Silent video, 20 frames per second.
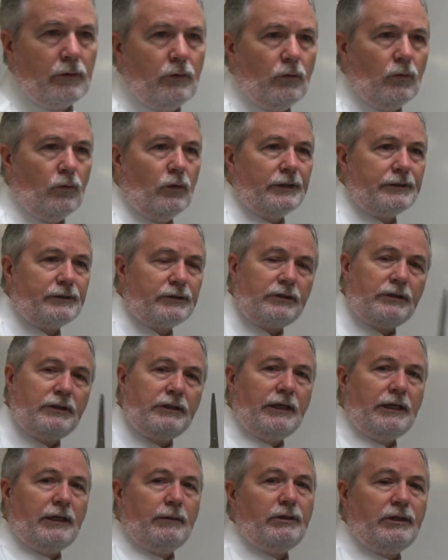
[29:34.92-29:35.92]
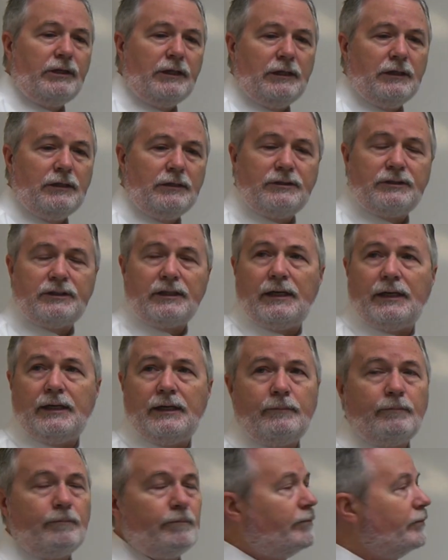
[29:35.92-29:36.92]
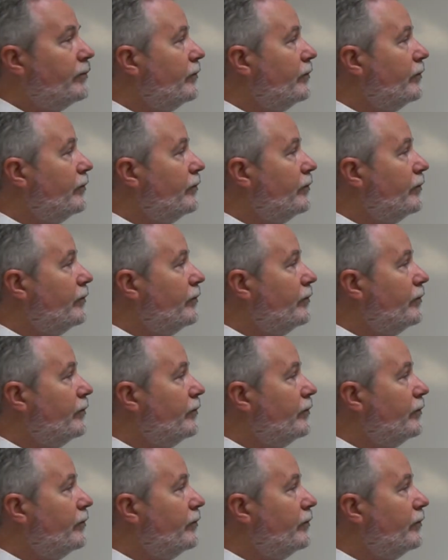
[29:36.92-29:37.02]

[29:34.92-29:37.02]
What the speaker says: what's the name of the enzyme